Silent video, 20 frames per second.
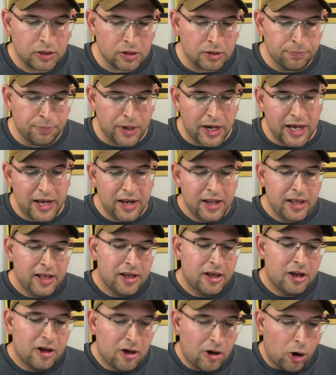But
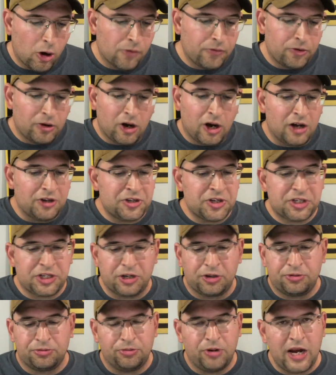overall, just a
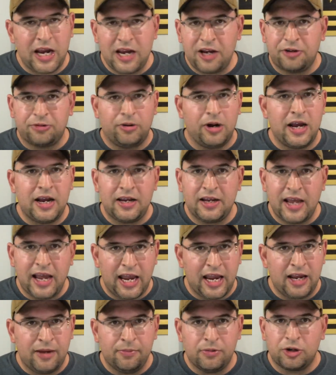great, great
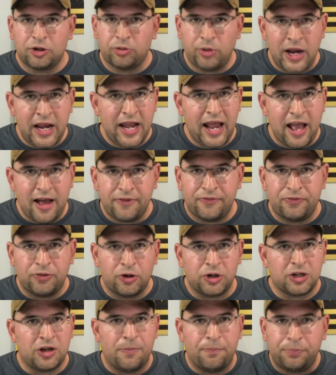game. Great
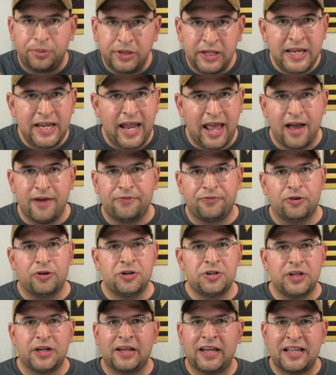effort, complete
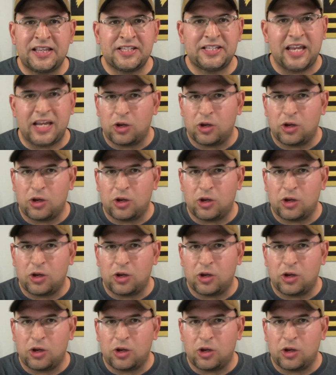effort against a